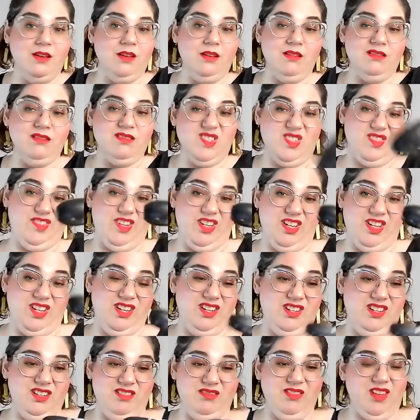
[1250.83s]
It's fine.
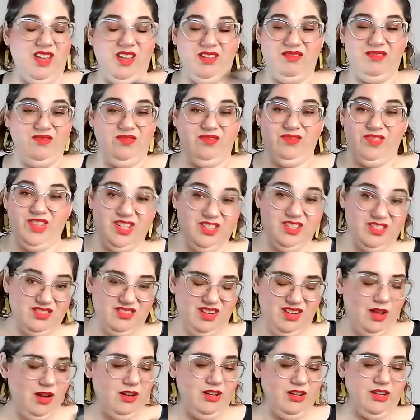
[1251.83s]
I mean, finished.
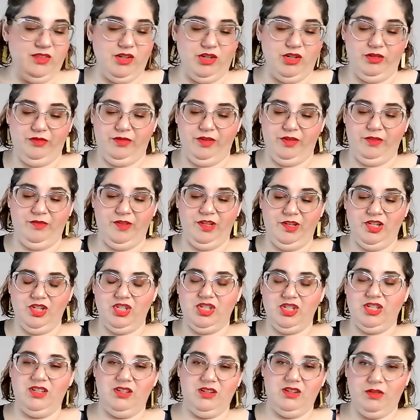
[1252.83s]
I don't even know if I
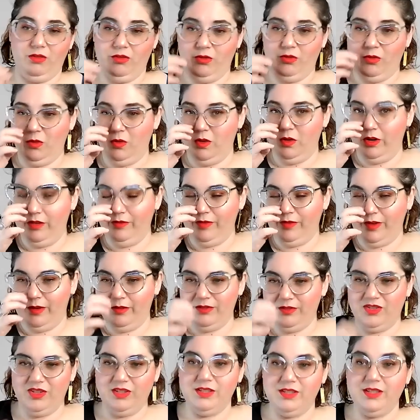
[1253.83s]
finished it or if I
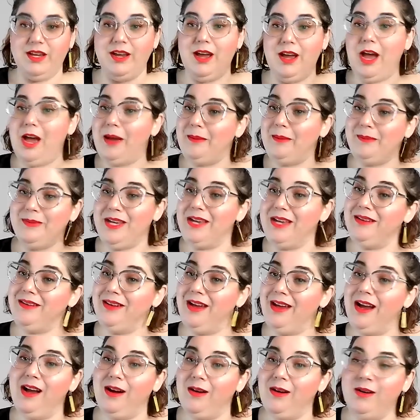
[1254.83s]
was just like, I'm done
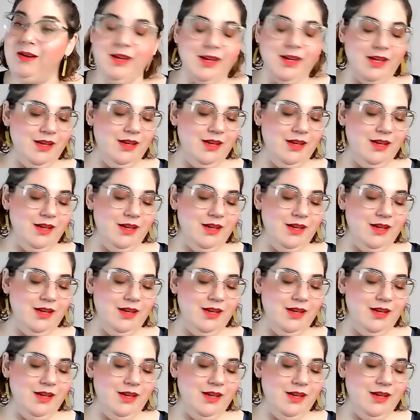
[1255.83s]
now,